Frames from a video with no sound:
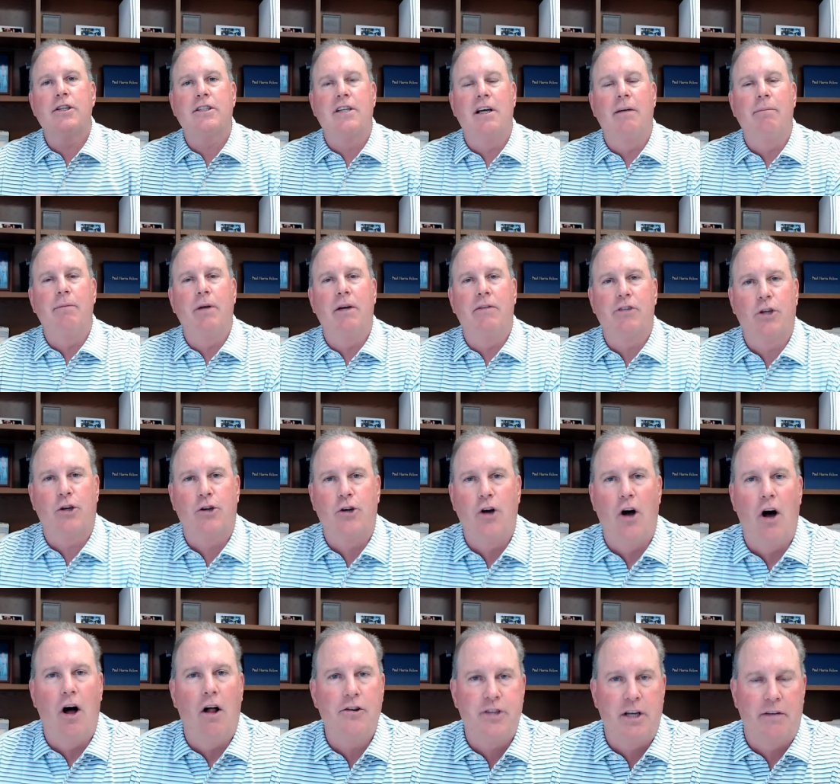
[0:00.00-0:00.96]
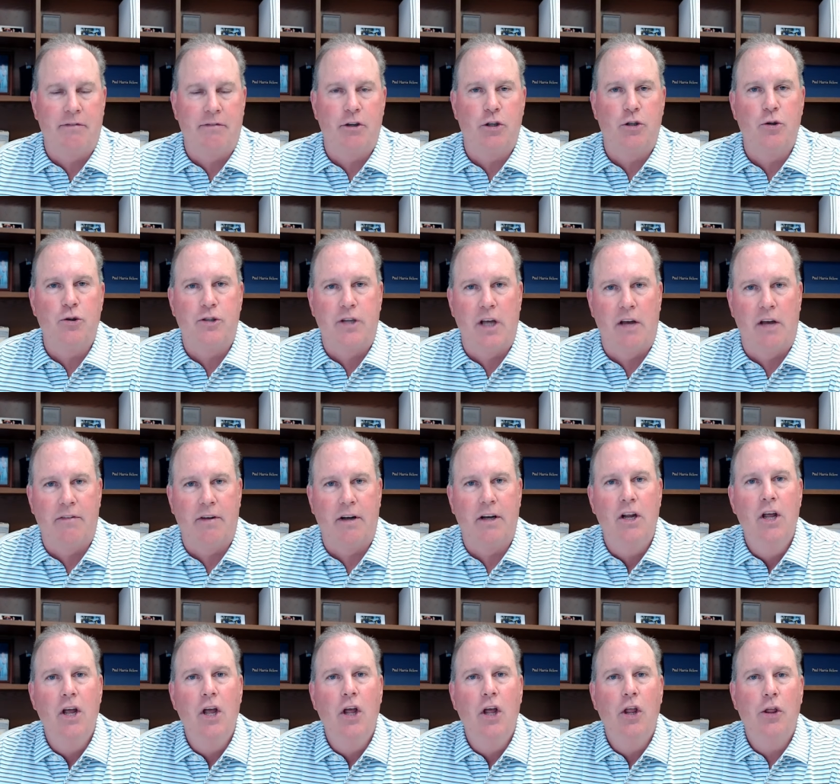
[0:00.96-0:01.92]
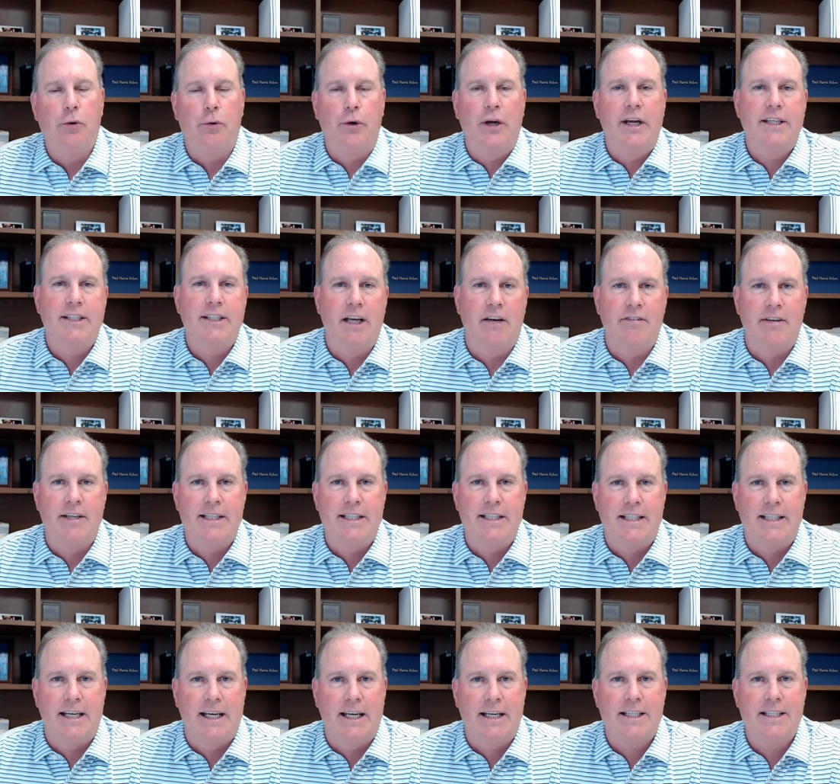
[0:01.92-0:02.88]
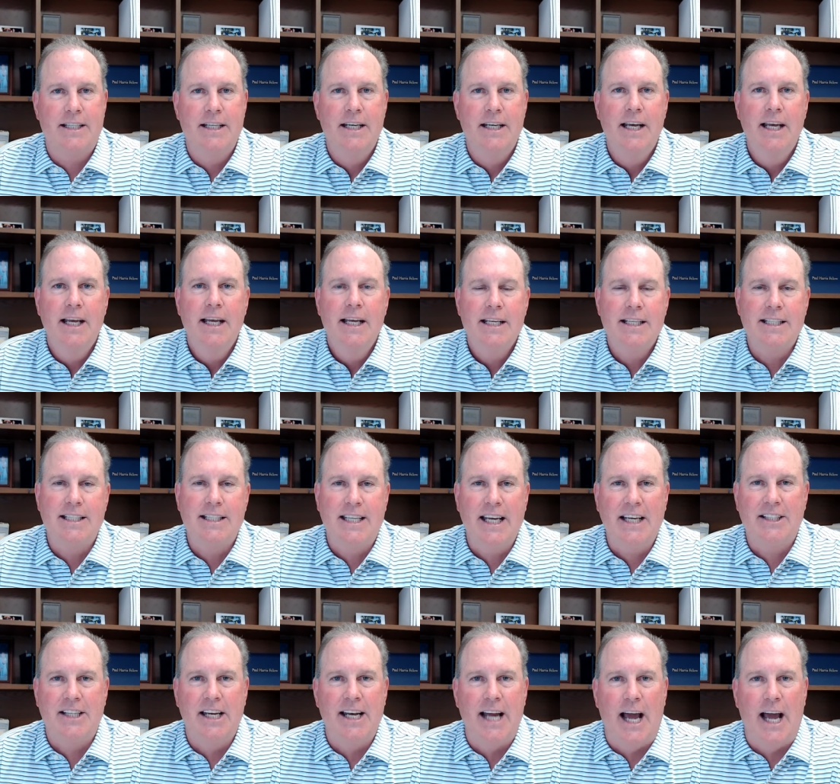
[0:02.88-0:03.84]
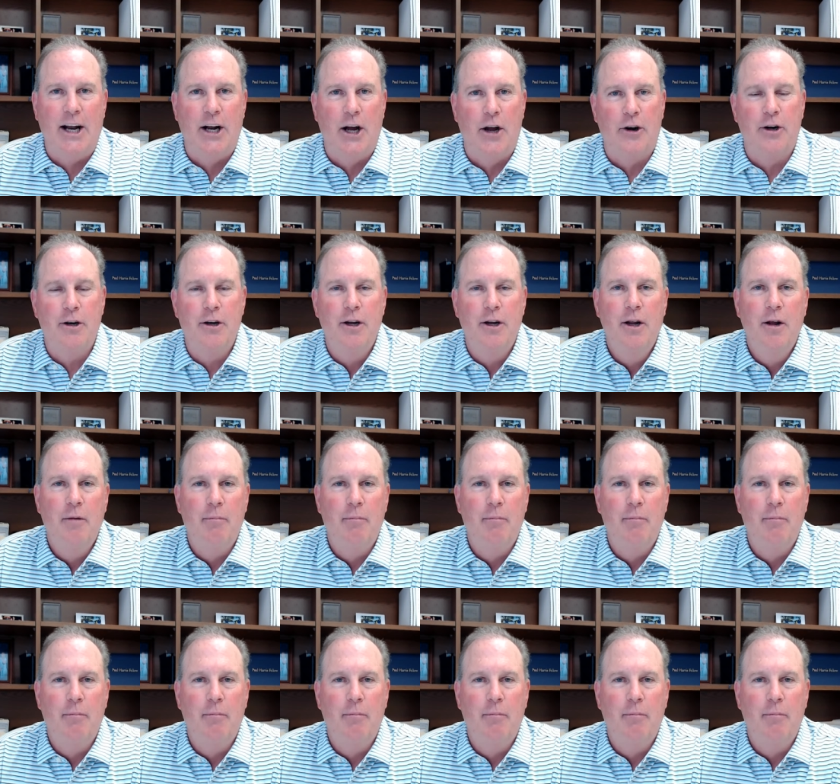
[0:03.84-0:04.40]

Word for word: Come give us a call, 727-376-6900.